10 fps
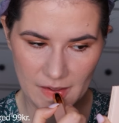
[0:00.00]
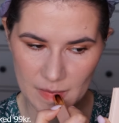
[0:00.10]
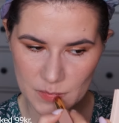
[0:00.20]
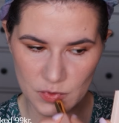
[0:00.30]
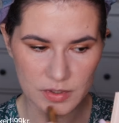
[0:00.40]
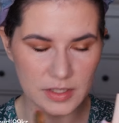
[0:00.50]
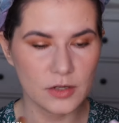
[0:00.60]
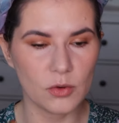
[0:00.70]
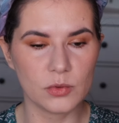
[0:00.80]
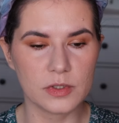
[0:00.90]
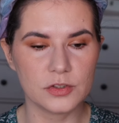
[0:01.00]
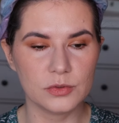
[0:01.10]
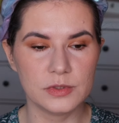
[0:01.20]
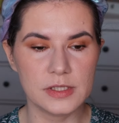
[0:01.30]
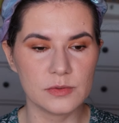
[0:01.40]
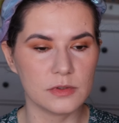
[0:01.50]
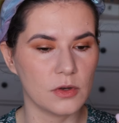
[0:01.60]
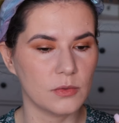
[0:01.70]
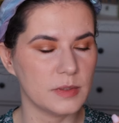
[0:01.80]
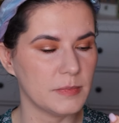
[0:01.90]
Uh, more like orange. Oh, this will
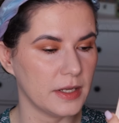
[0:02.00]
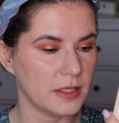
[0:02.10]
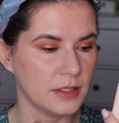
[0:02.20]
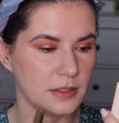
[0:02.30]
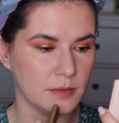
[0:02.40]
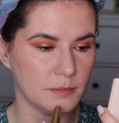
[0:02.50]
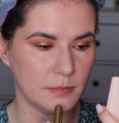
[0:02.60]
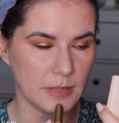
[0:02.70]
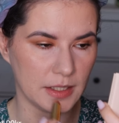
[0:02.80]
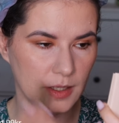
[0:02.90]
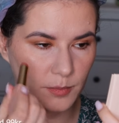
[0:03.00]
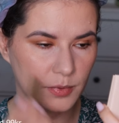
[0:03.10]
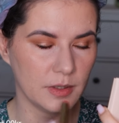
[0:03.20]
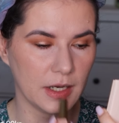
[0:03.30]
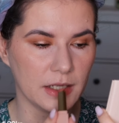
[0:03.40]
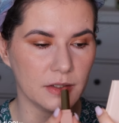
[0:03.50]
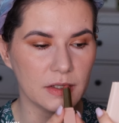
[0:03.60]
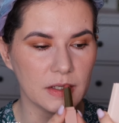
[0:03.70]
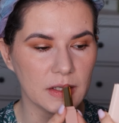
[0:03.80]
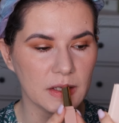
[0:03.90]
go with my makeup eye
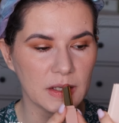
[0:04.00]
look.